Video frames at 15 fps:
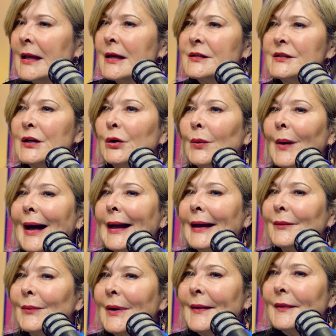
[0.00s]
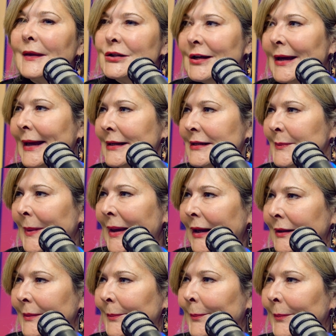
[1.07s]
So I run the
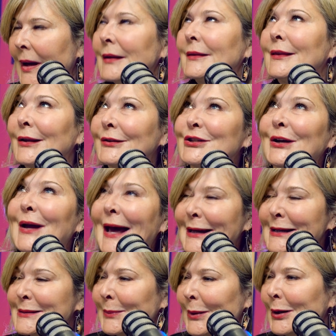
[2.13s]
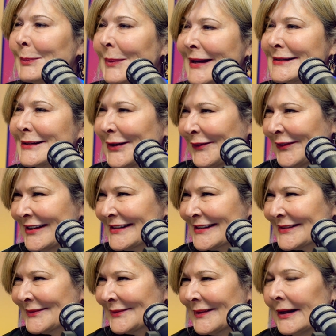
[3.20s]
Johannesburg-based
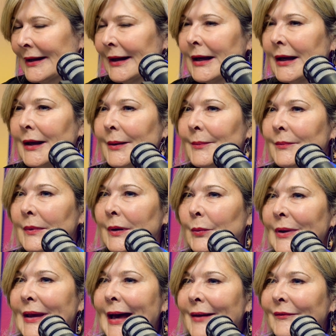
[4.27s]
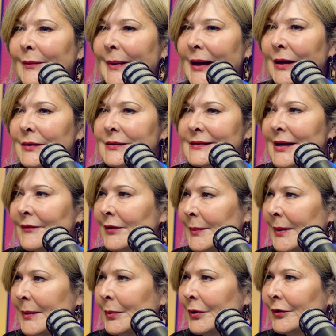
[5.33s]
office. We have about 7
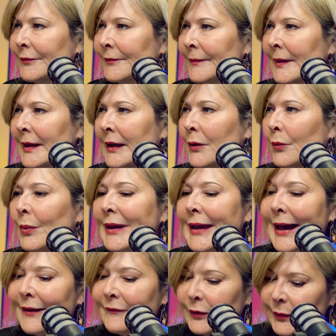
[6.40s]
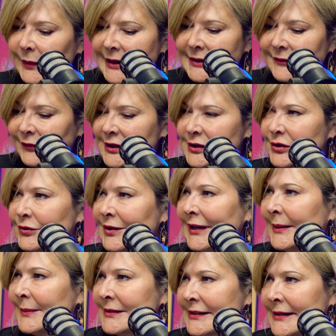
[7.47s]
people. We have 3 different
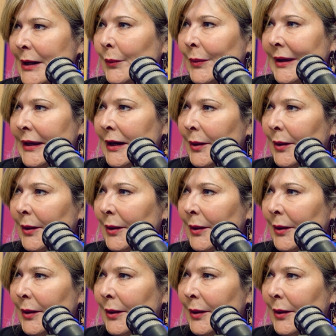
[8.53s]
streams that we